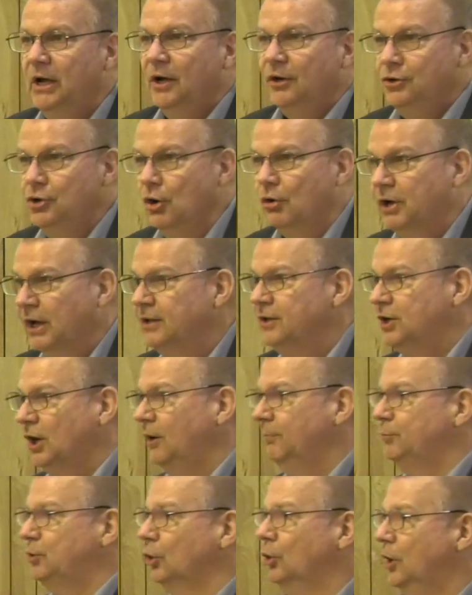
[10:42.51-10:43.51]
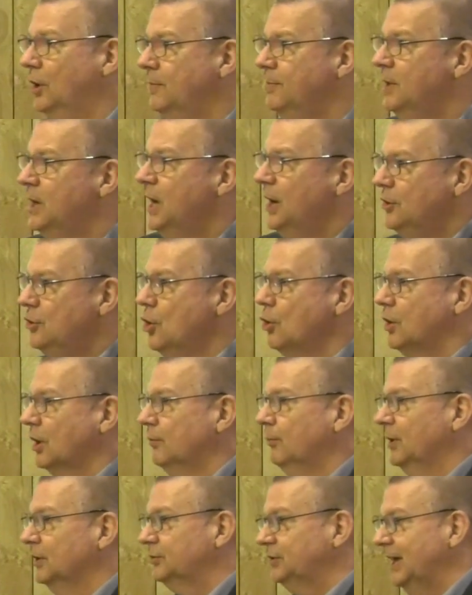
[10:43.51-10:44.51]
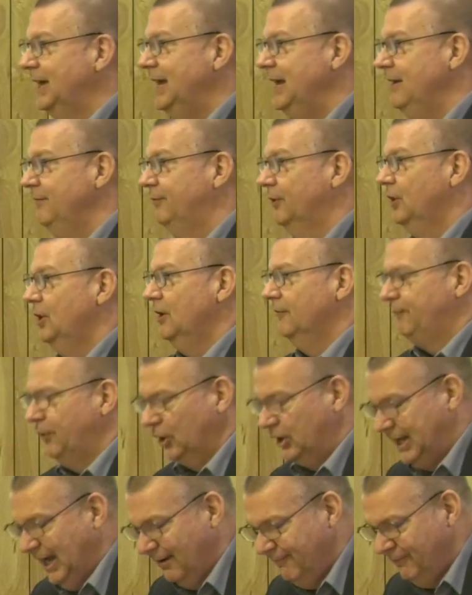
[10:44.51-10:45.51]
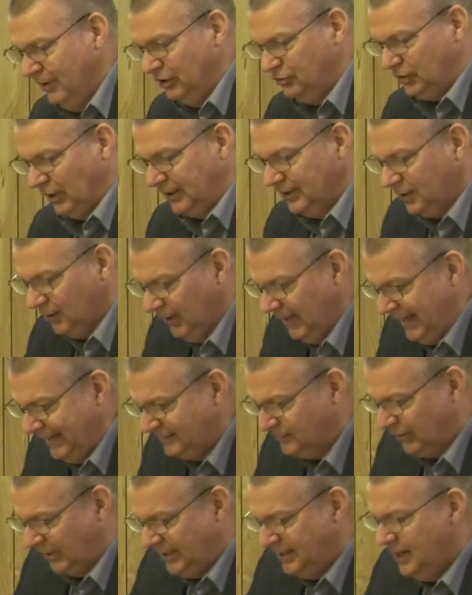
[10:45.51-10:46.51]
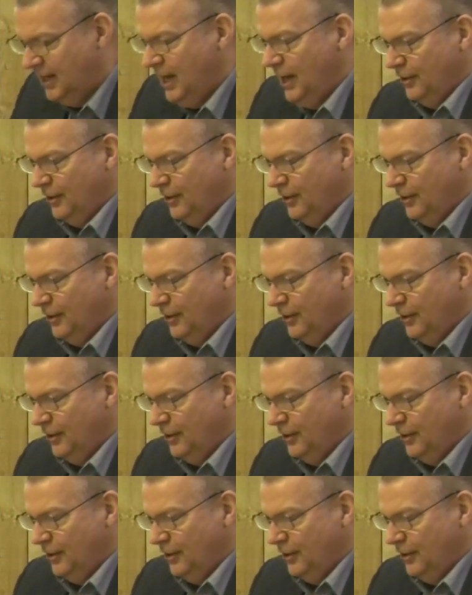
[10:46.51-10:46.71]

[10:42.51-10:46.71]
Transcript: You can come to Him. You can receive forgiveness and cleansing.